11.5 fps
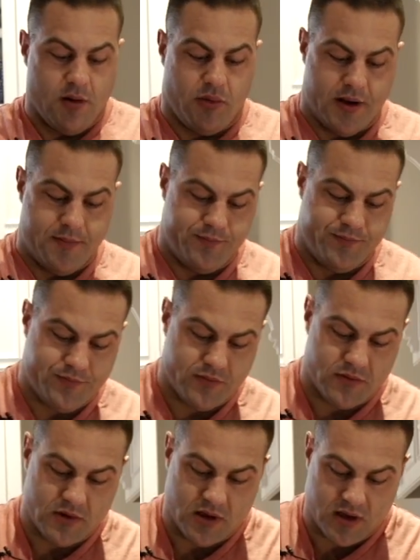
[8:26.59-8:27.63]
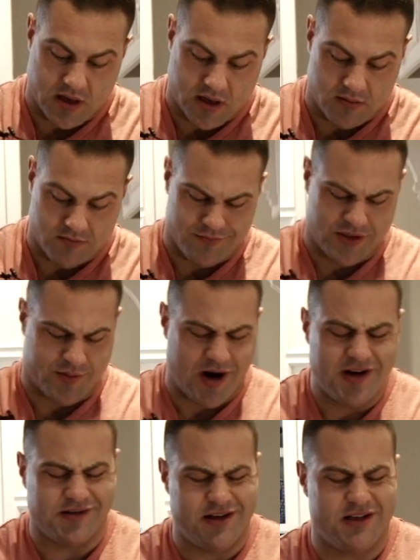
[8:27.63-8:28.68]
But
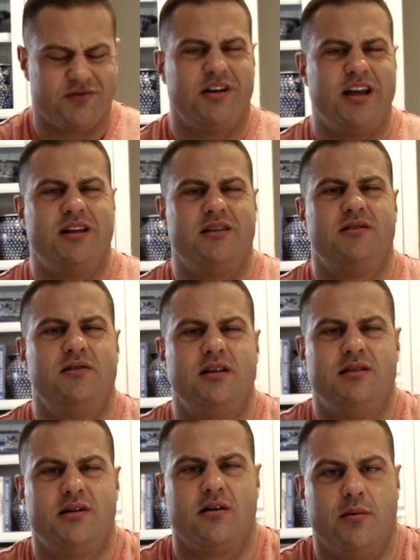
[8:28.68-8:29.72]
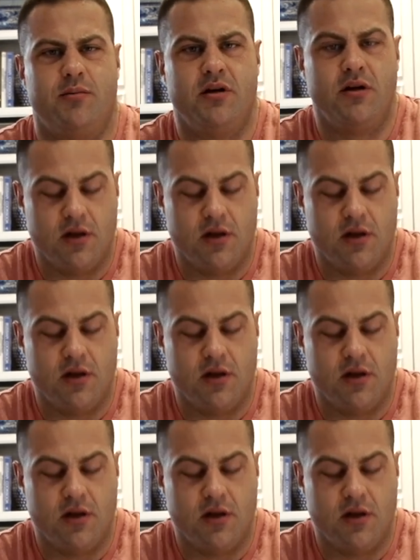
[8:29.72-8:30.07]
surprisingly, it's related to the turnip.